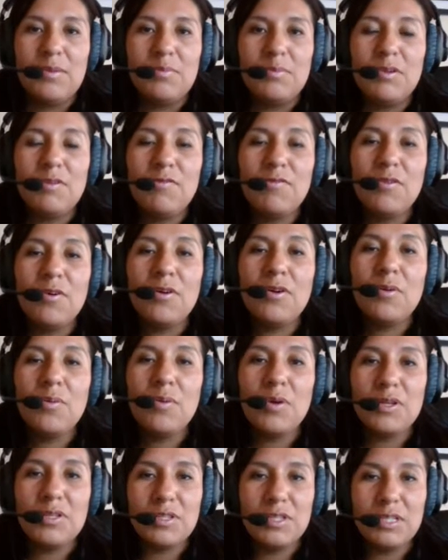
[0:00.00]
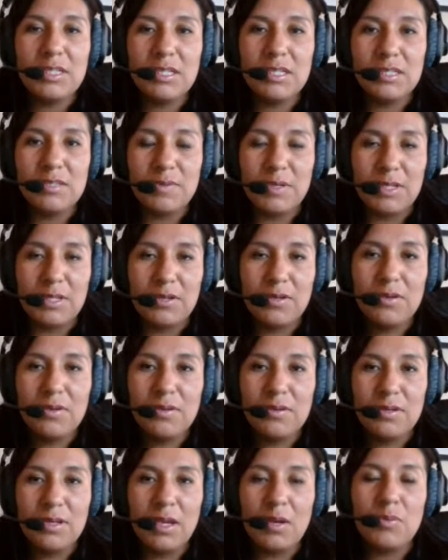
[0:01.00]
Before watching this video,
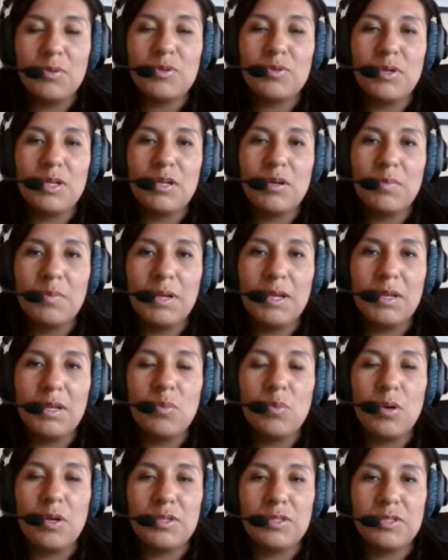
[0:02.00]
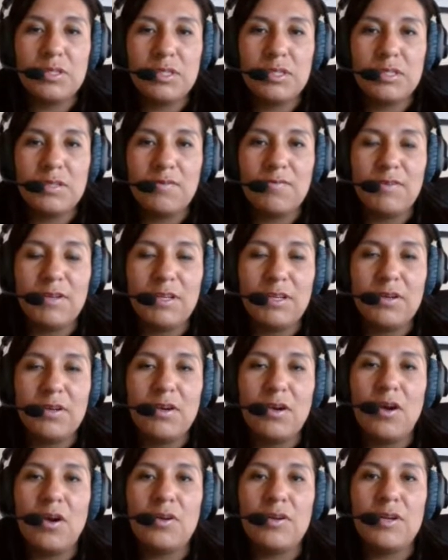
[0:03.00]
I would recommend watching the video
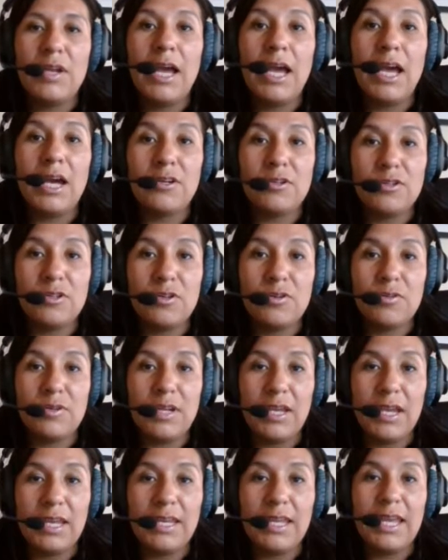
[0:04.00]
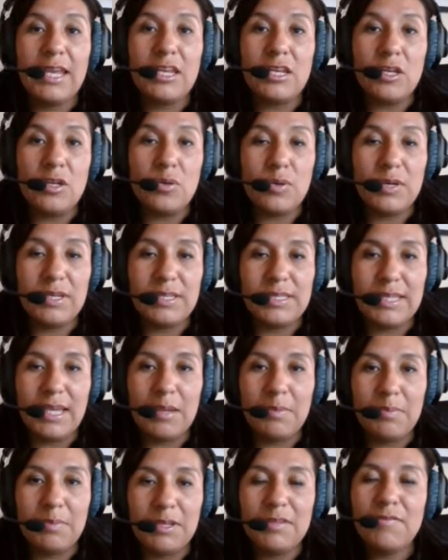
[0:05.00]
on how to create a new
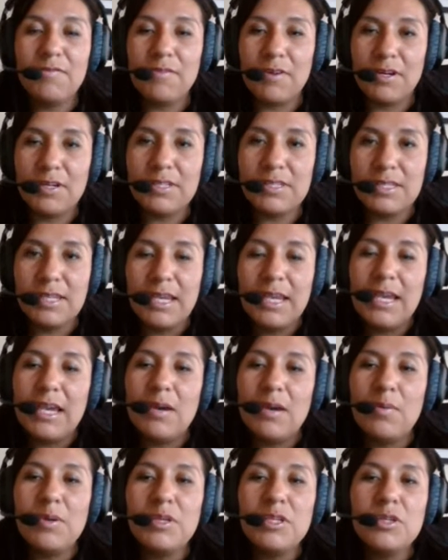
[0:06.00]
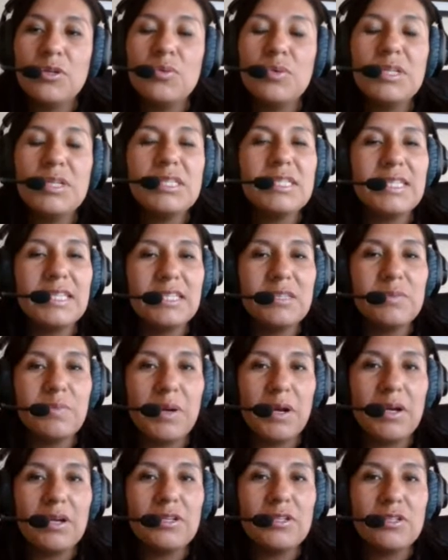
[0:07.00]
assignment first. And when you reach this
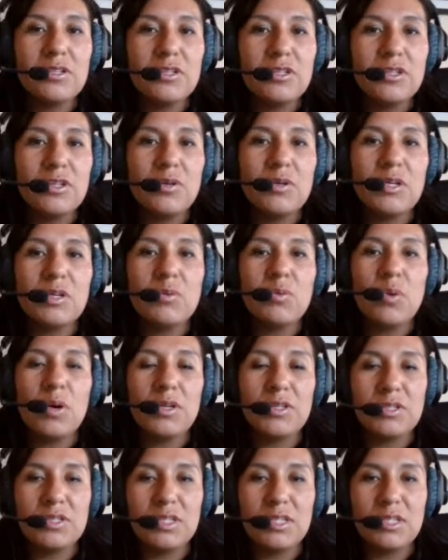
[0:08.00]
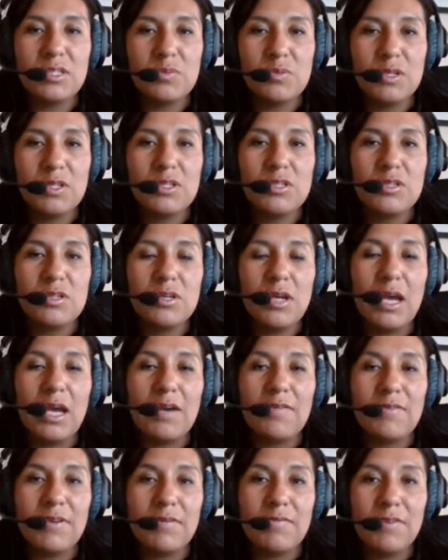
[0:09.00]
part, you can watch this one to
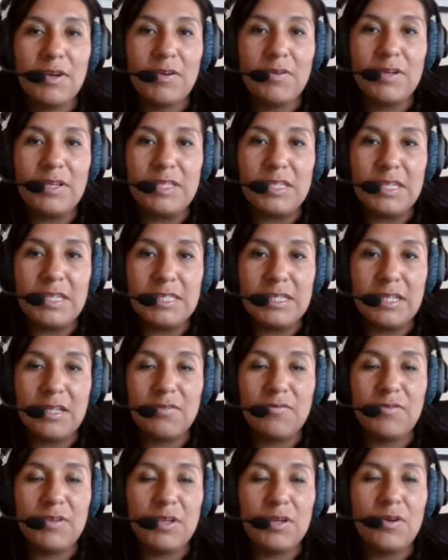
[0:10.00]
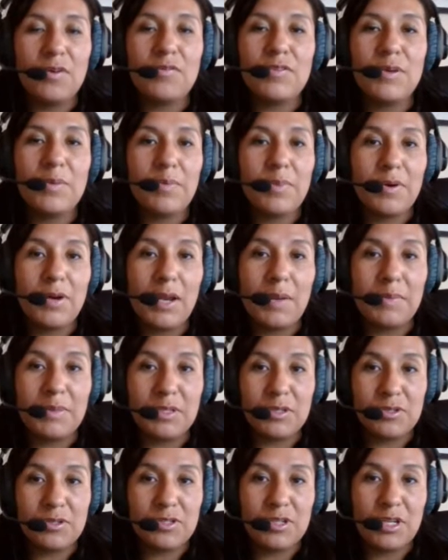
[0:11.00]
have a very detailed view of the
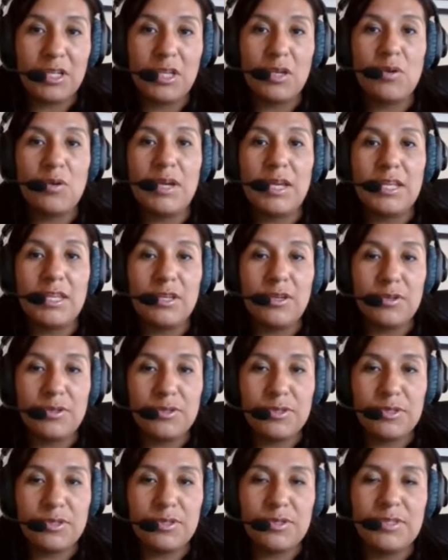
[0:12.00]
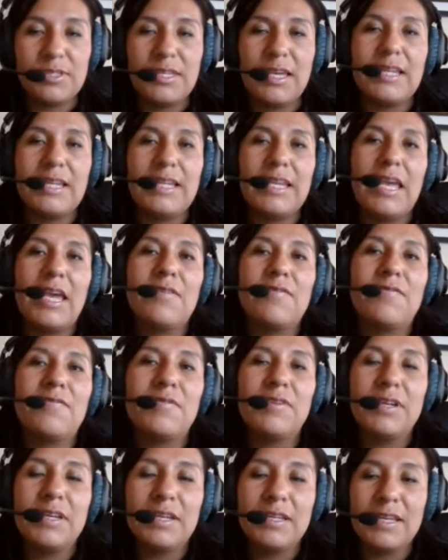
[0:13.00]
parameters that you can use to set
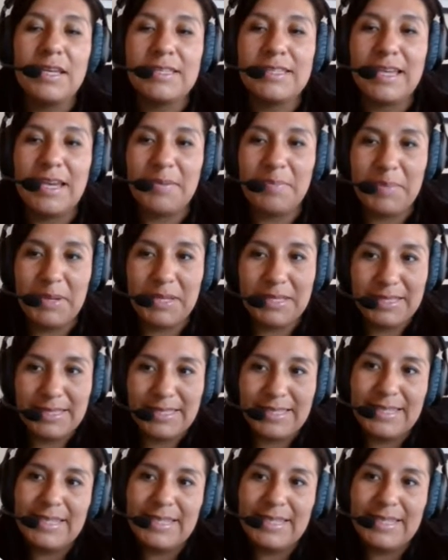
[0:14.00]
every assignment.